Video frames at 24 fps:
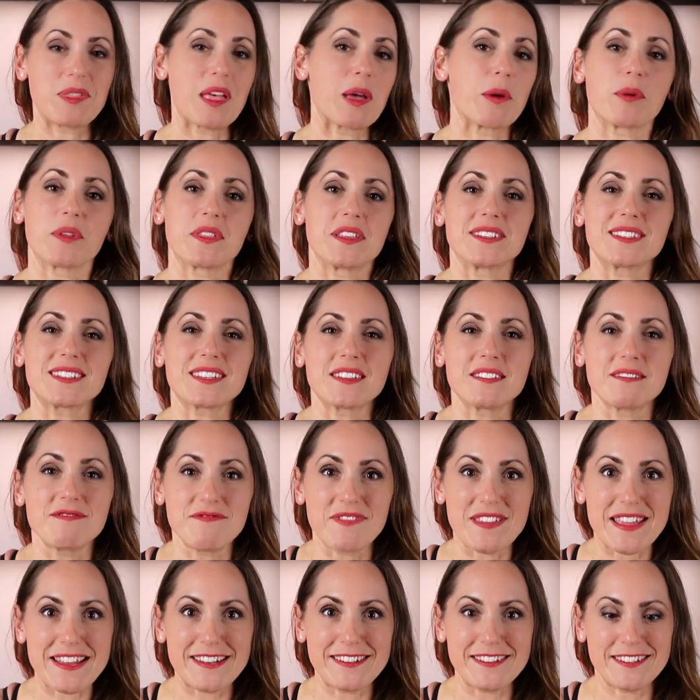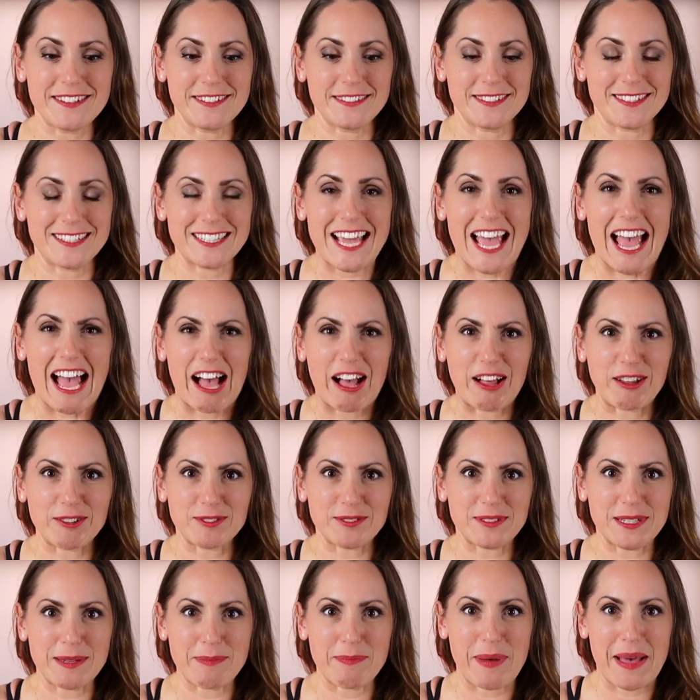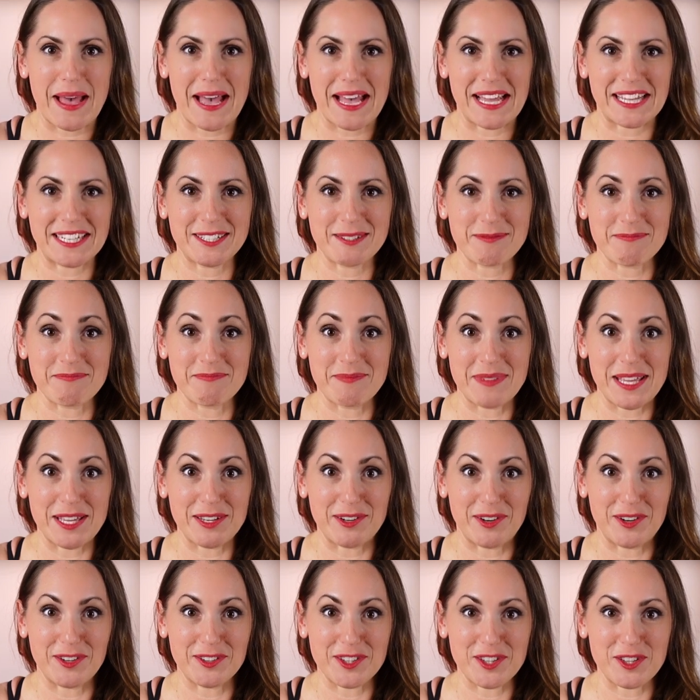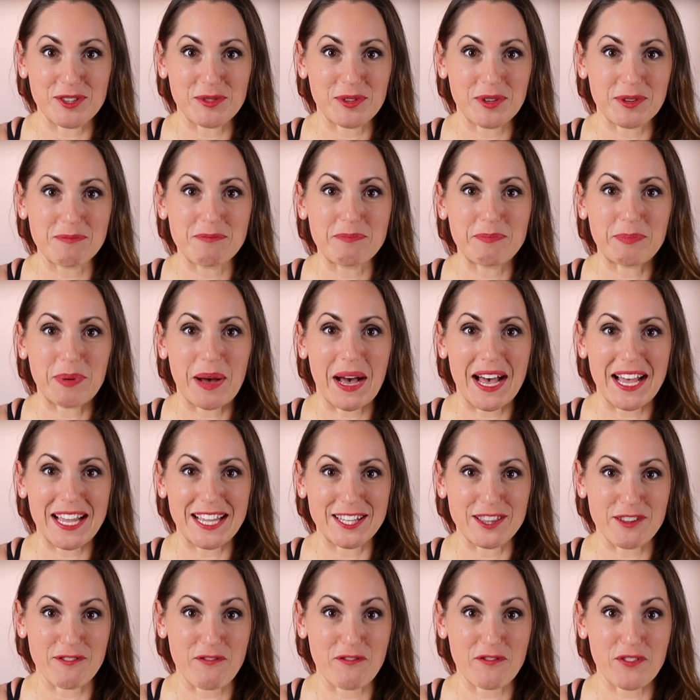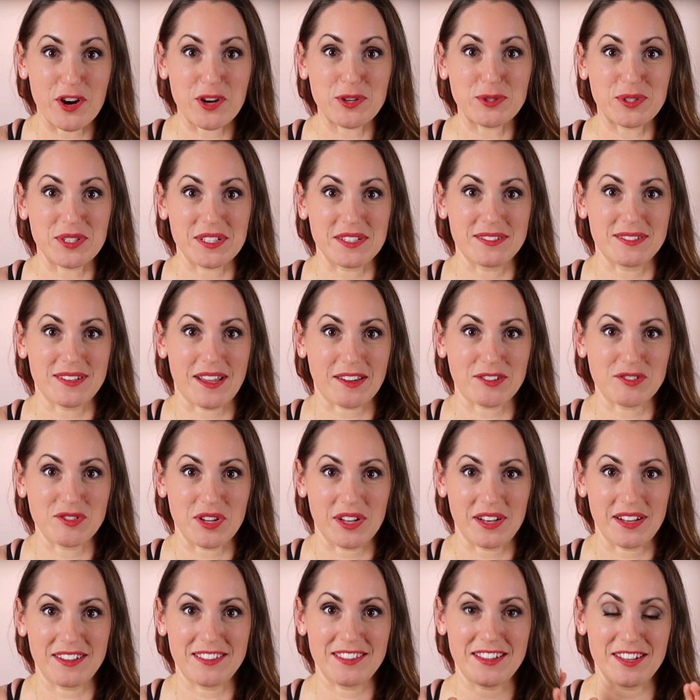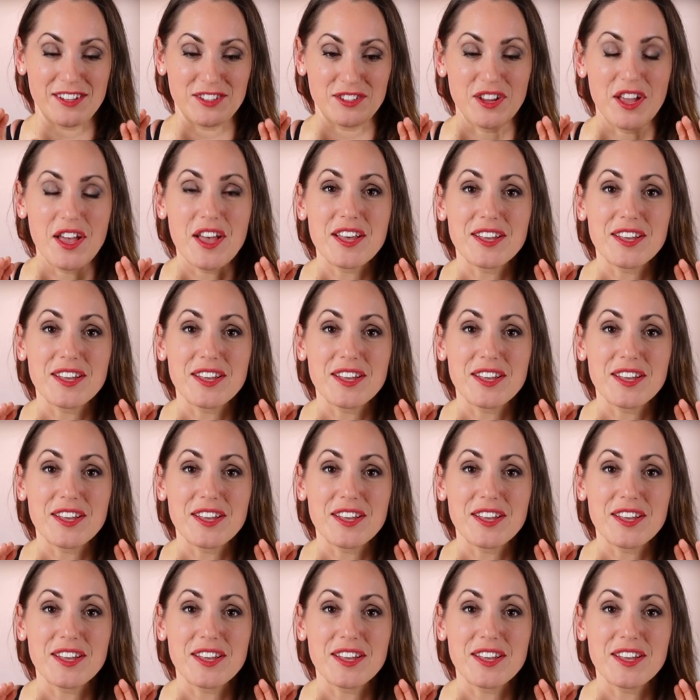They were this convenient, calorie-packed meal that you could buy in the frozen section and then